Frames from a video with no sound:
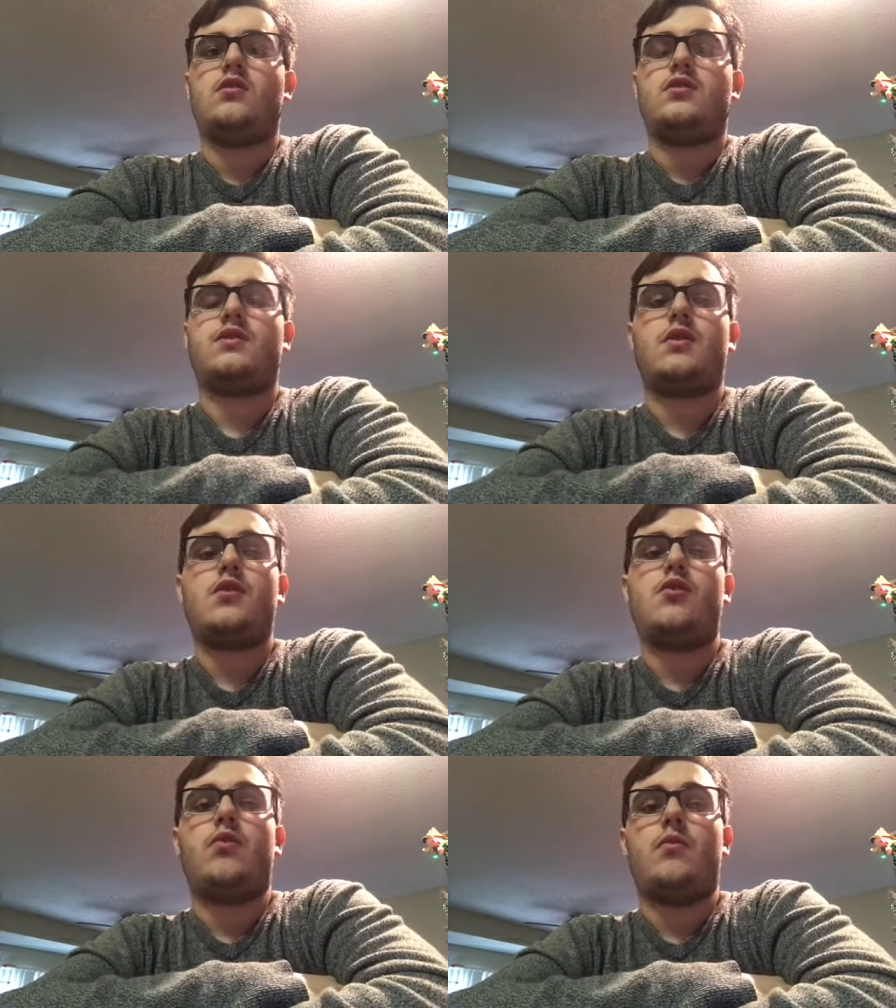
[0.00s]

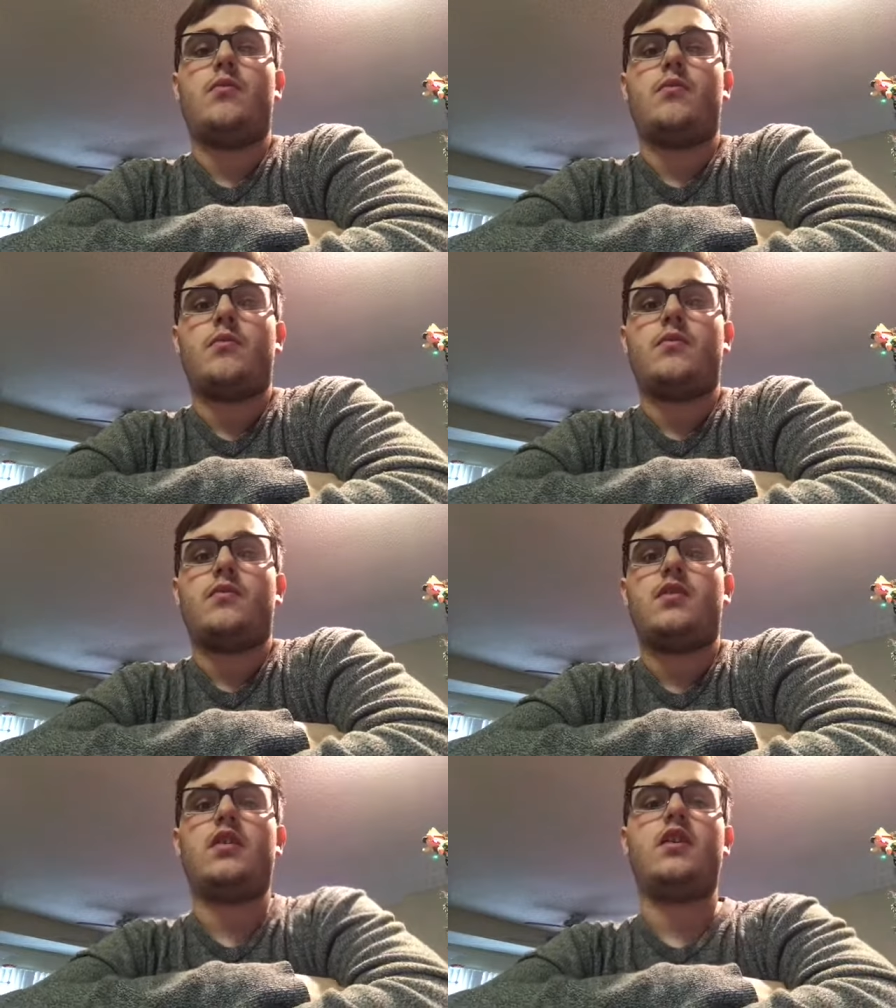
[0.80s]
So
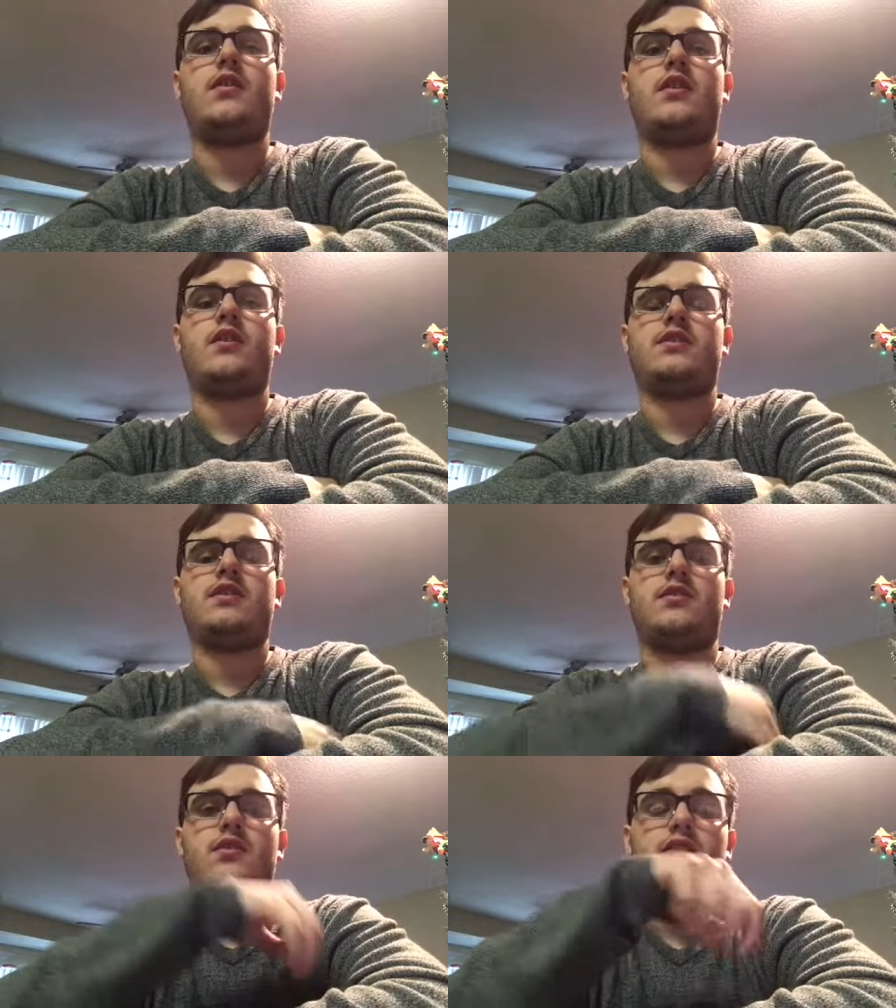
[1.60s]
yeah guys
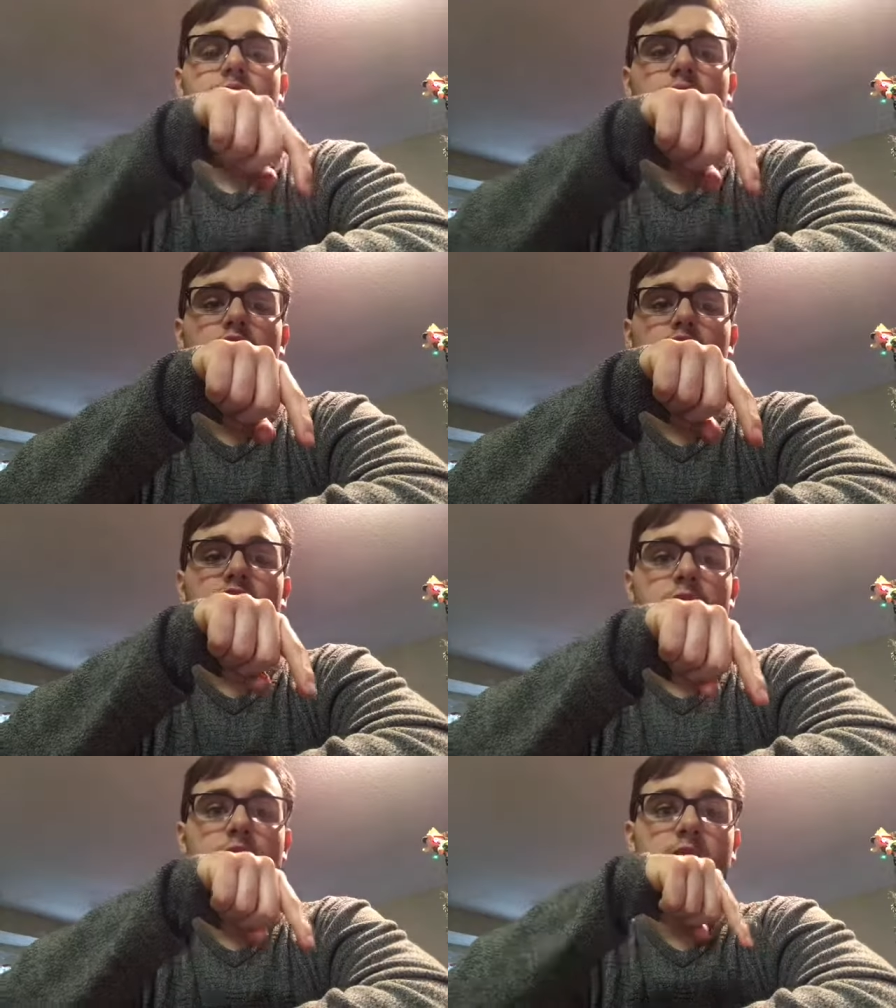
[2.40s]
so this video is
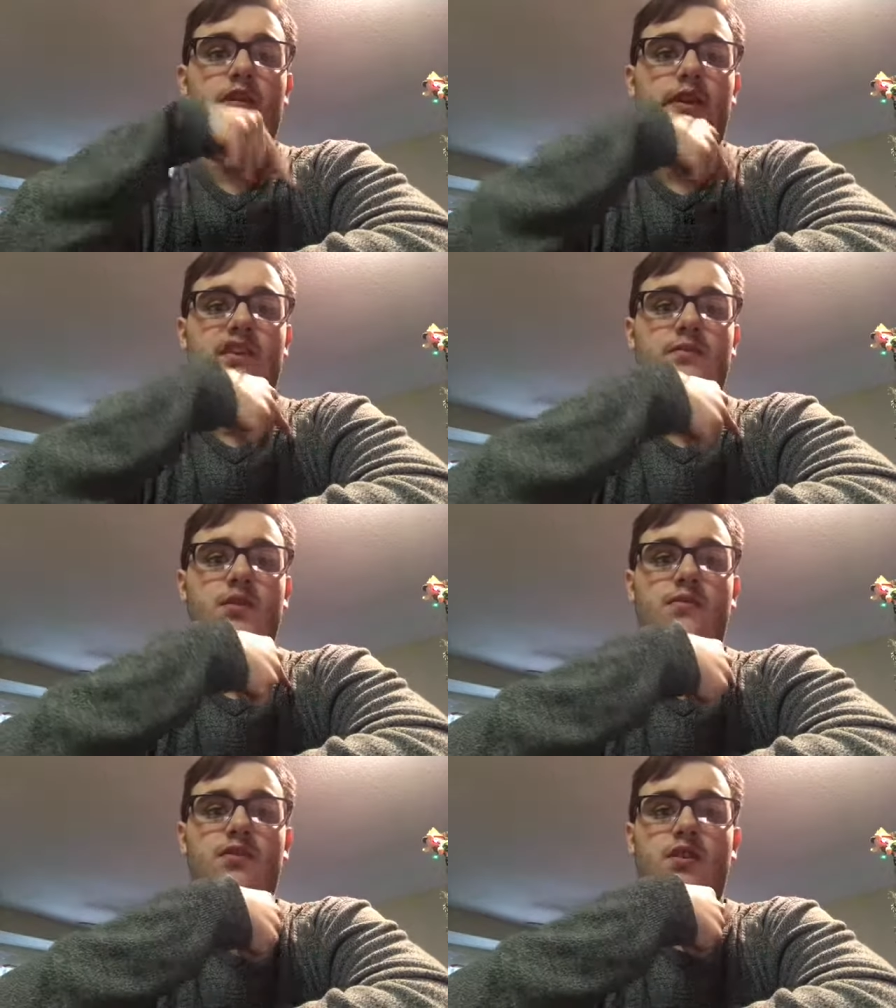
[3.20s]
gonna be my last
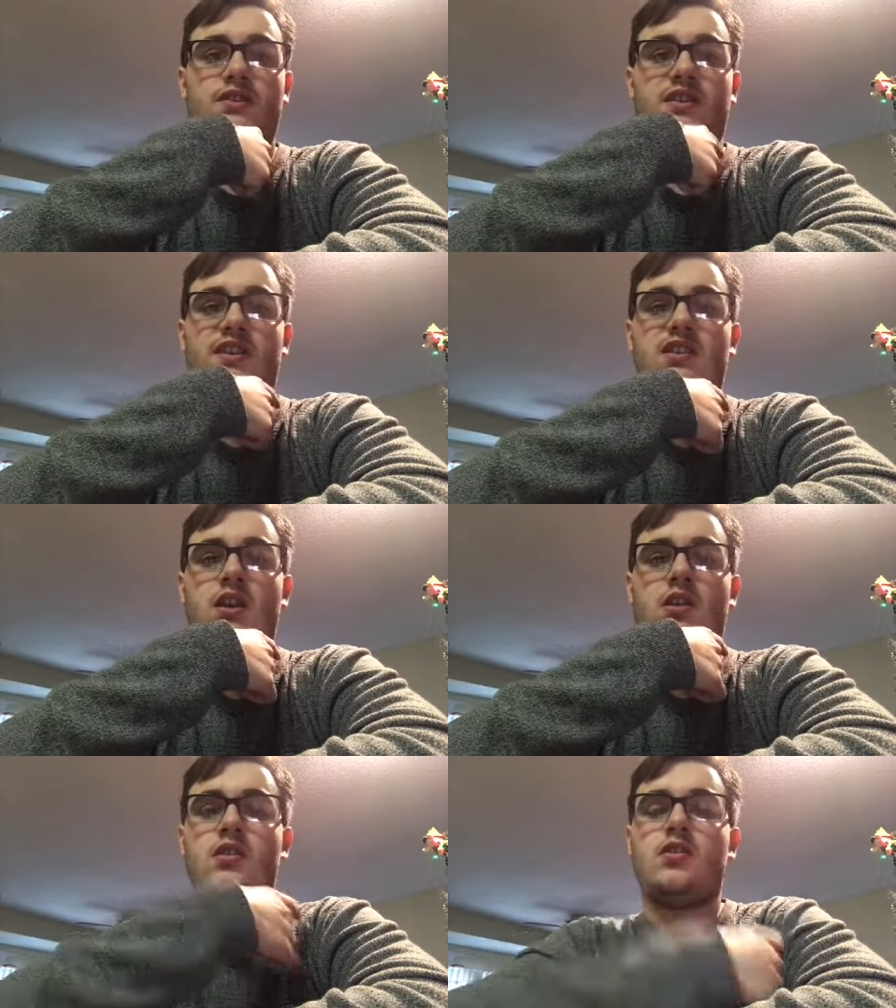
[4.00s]
video of
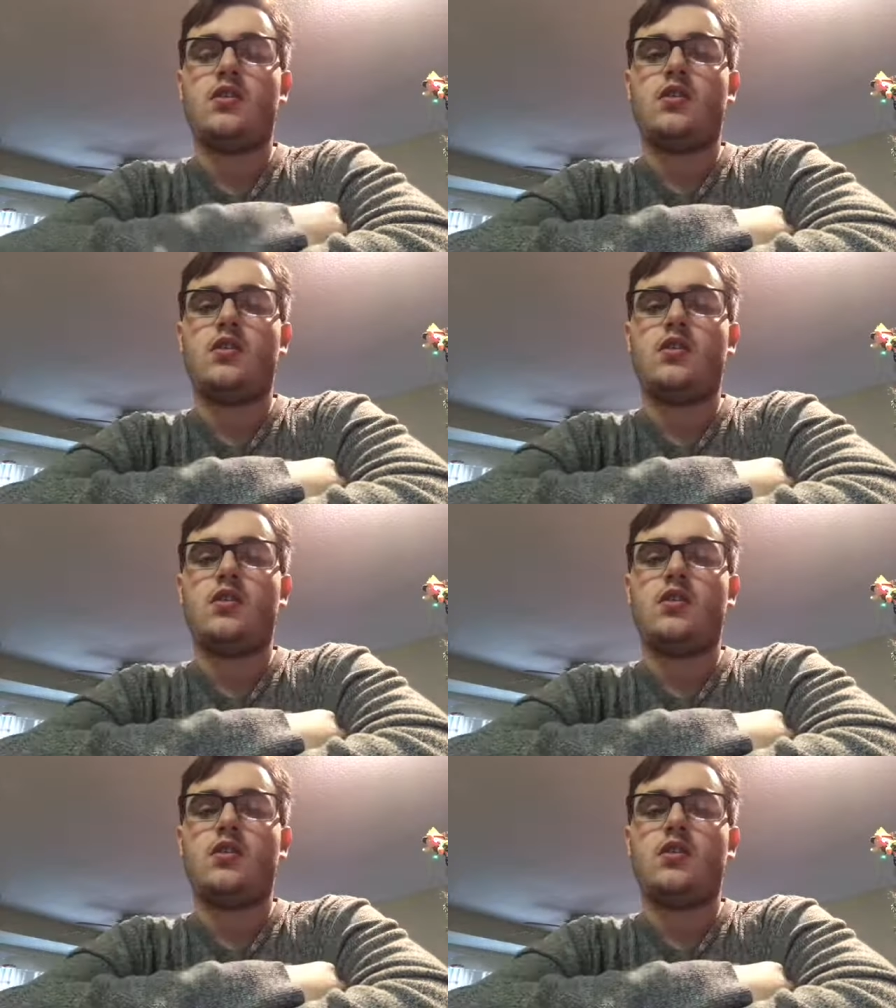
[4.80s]
2018